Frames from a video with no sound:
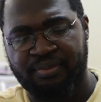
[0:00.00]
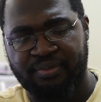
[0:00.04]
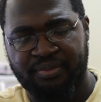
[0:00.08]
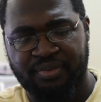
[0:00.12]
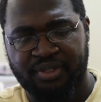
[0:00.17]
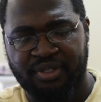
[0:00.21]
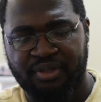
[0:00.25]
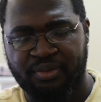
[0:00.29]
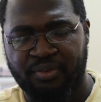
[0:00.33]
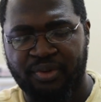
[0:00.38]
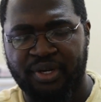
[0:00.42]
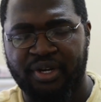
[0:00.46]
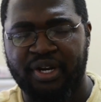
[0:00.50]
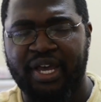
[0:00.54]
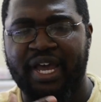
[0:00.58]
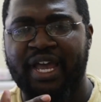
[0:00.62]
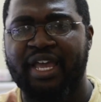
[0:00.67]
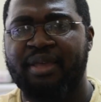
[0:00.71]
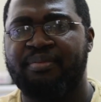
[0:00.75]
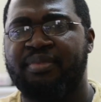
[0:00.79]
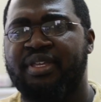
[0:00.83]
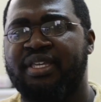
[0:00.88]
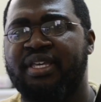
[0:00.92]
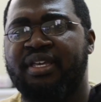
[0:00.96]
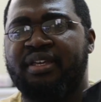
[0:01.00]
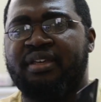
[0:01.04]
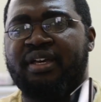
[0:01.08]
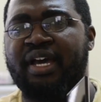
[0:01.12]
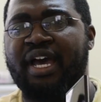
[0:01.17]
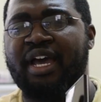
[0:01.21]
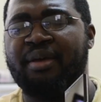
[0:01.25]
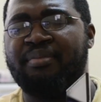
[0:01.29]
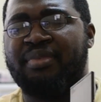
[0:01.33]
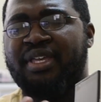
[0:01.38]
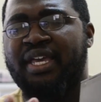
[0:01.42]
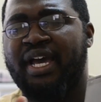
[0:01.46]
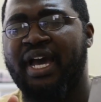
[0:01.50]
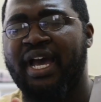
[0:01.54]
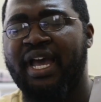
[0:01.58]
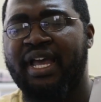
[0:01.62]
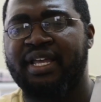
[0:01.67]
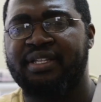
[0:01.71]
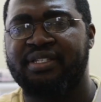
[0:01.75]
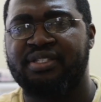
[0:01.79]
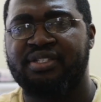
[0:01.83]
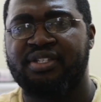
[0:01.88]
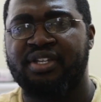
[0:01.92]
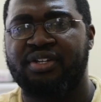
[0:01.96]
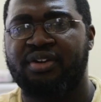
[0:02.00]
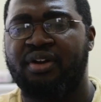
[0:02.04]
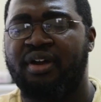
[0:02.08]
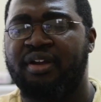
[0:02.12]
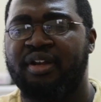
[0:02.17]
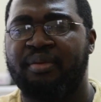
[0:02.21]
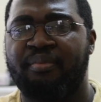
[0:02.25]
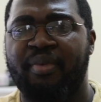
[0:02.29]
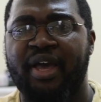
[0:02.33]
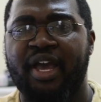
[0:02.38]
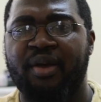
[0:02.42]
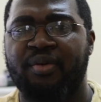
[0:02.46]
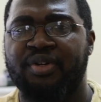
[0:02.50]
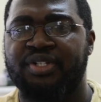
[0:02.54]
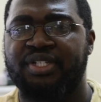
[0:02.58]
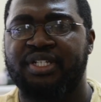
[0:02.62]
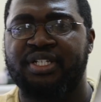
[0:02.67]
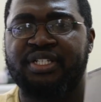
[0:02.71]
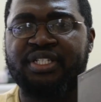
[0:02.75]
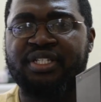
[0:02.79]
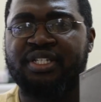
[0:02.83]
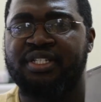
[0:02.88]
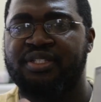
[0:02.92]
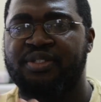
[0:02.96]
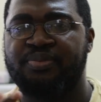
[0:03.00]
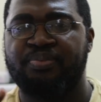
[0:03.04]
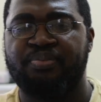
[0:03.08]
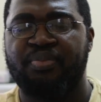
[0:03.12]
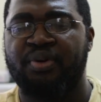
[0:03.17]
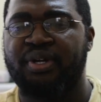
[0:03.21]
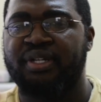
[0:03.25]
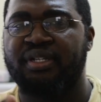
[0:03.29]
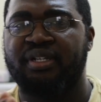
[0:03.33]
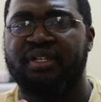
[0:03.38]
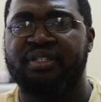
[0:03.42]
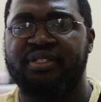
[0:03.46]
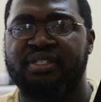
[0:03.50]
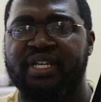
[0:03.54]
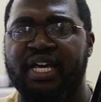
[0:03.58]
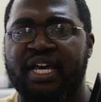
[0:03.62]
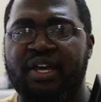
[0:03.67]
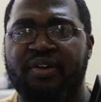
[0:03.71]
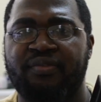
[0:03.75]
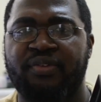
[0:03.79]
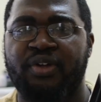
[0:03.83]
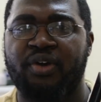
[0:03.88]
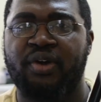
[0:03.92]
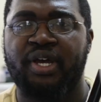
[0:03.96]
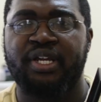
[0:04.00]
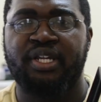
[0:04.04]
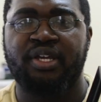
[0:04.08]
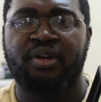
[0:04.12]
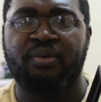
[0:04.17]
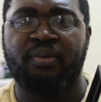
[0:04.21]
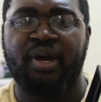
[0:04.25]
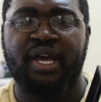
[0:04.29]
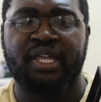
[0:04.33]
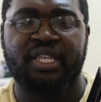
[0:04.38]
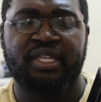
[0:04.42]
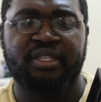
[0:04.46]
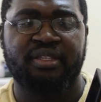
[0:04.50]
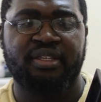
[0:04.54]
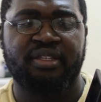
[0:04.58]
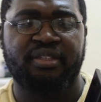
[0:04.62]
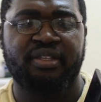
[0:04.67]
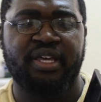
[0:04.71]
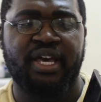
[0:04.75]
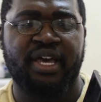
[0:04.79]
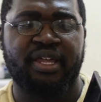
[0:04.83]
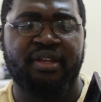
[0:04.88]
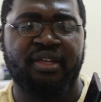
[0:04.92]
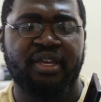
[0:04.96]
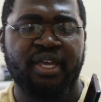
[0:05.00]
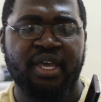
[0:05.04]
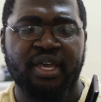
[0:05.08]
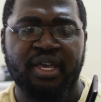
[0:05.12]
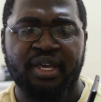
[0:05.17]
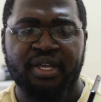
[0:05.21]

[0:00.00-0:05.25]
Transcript: the weird IMEI sticker on the back, which is pointless. I have no idea why they did that.